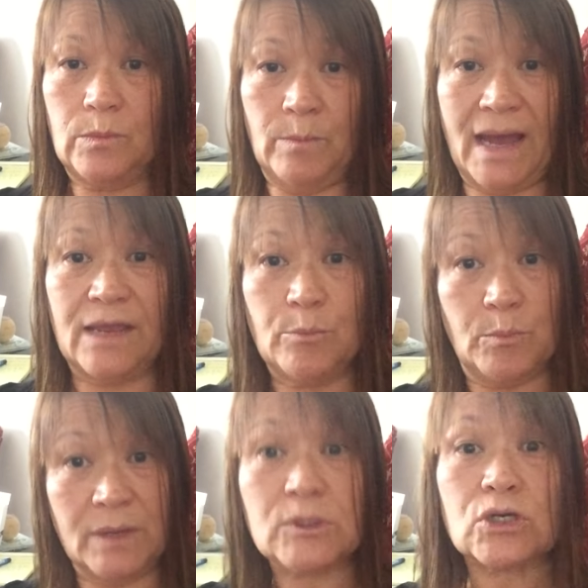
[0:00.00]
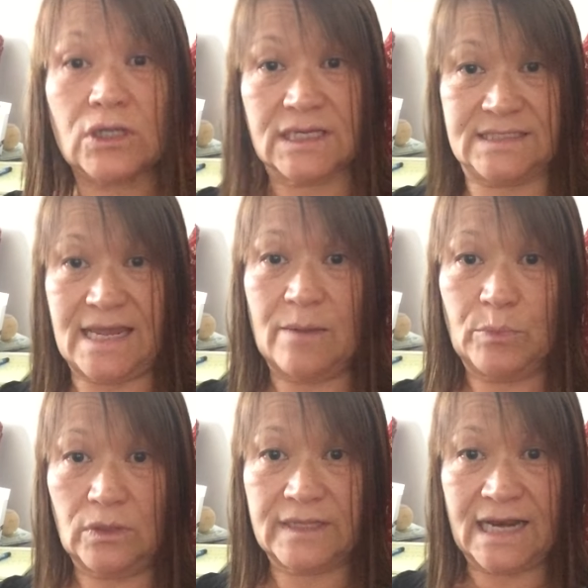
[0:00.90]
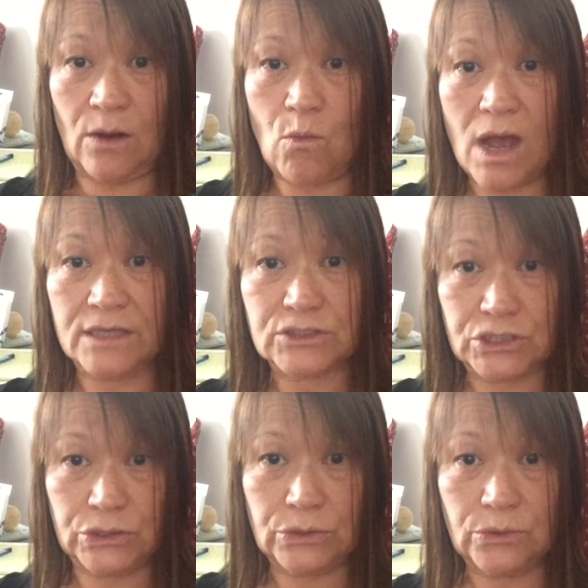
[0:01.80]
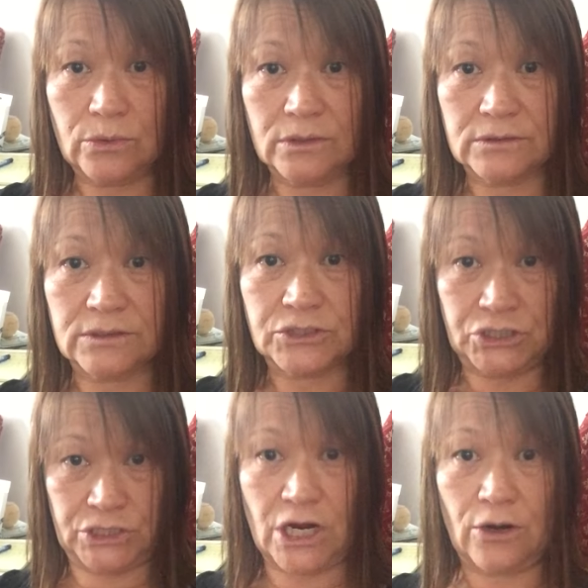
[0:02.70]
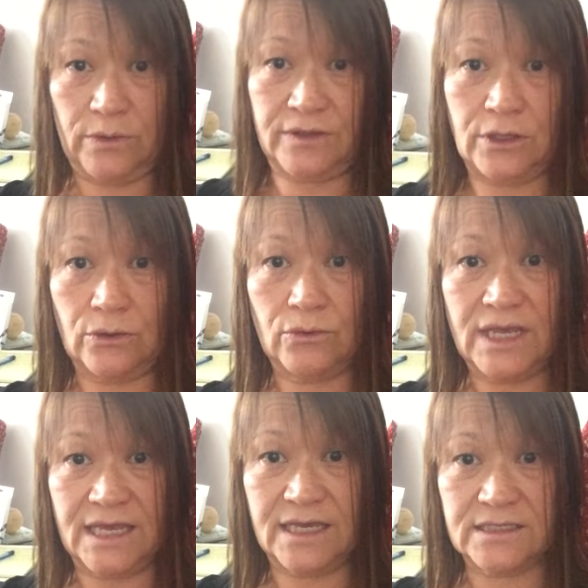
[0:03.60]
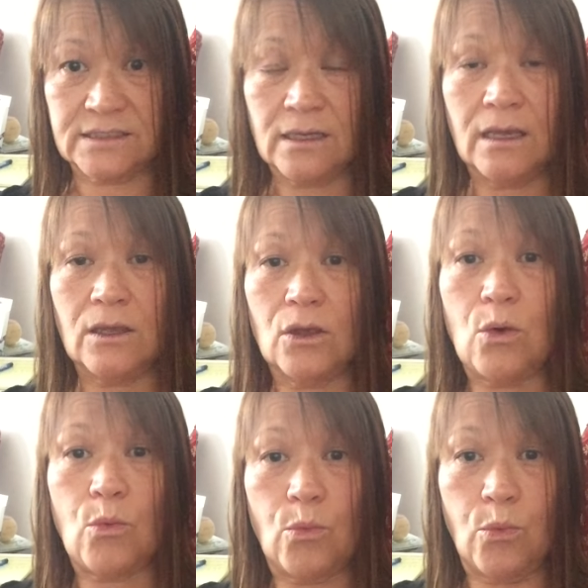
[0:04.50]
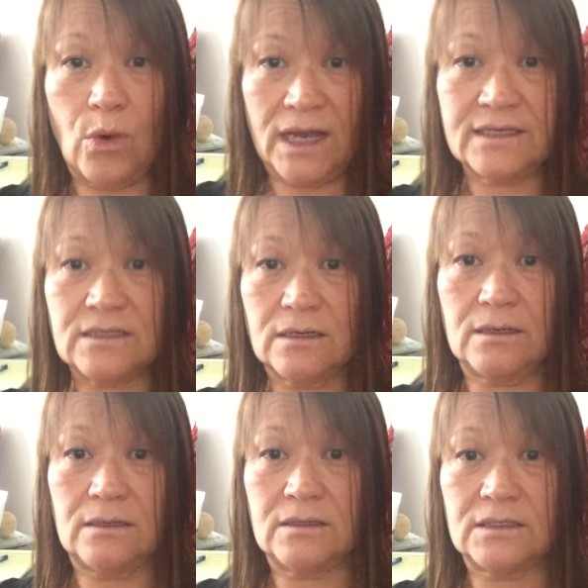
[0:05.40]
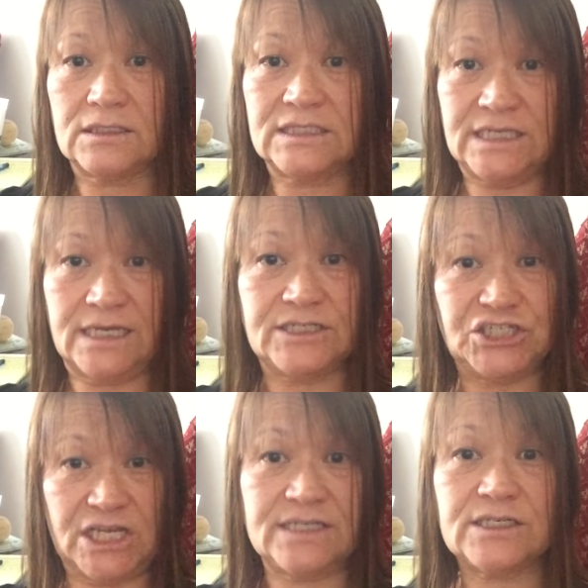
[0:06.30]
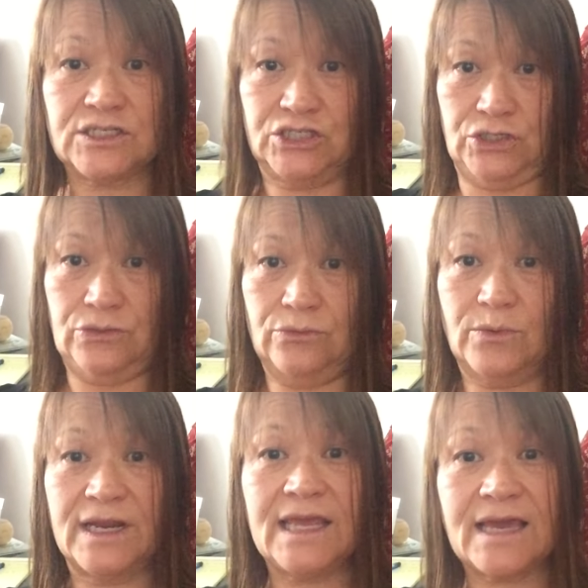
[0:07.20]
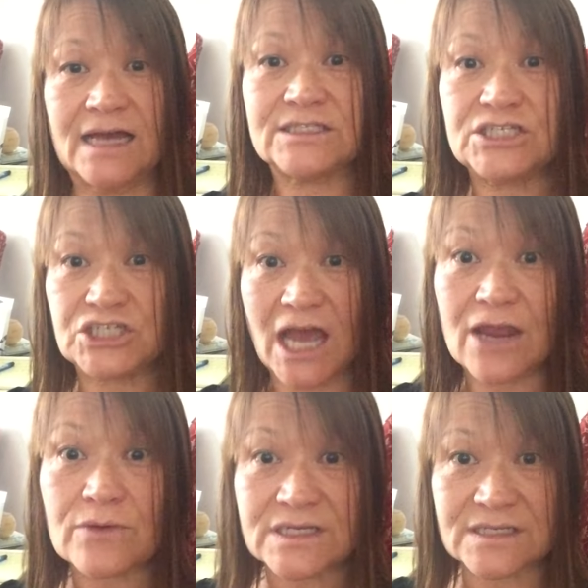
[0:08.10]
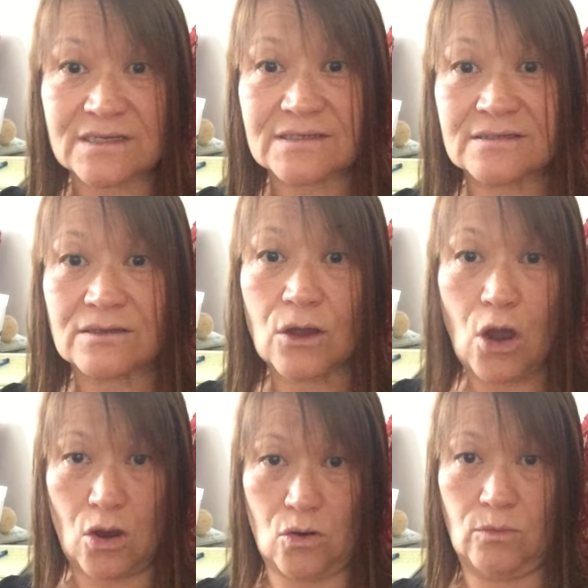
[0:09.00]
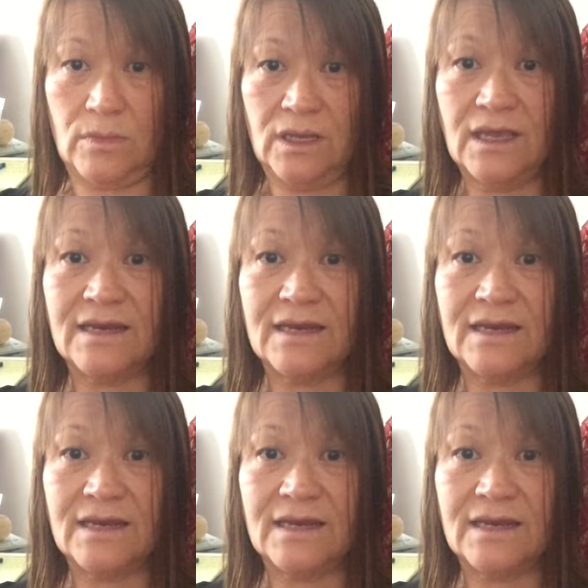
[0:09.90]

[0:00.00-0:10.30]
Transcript: My biblical example that I want to share with you is, what did Jesus do when he got to Jairus's home?